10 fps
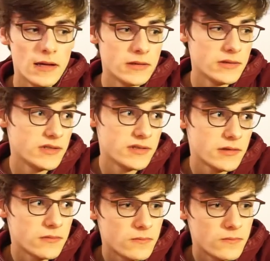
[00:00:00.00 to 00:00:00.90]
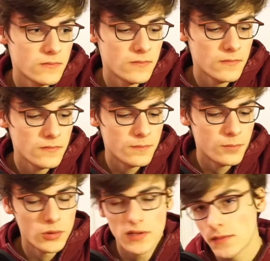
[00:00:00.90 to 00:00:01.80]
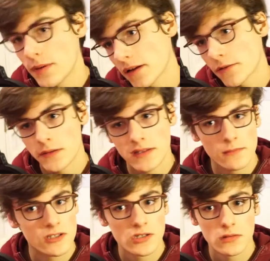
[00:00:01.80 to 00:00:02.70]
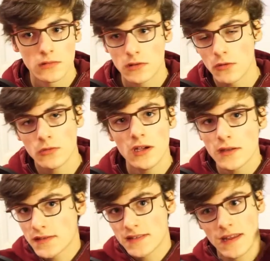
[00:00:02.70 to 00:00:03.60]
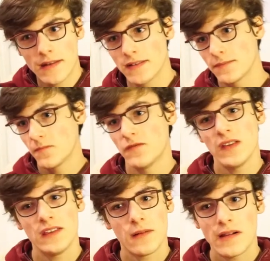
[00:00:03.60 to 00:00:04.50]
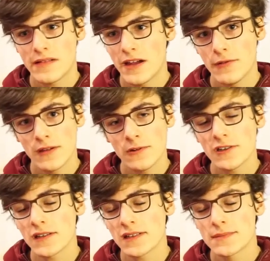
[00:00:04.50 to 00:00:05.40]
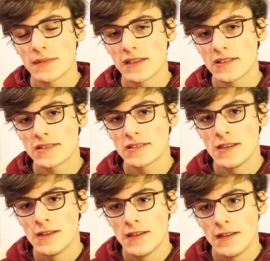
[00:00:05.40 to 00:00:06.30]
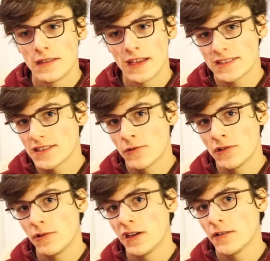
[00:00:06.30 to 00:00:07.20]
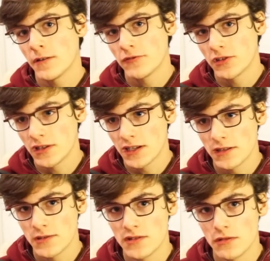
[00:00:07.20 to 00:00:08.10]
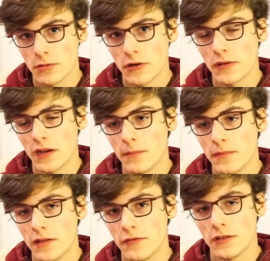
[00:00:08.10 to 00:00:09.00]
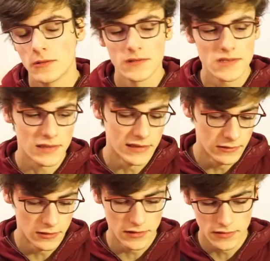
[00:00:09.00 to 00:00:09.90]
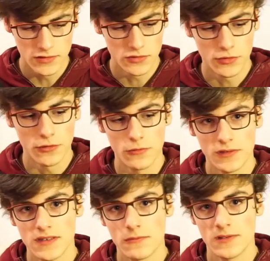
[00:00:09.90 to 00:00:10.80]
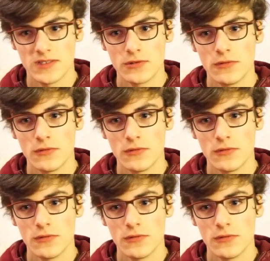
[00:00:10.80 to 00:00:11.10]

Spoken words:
and just put in a background image and go nuts and figure out how it works, because that's the only way you're ever going to get used to the program. If you constantly look at a tutorial what someone's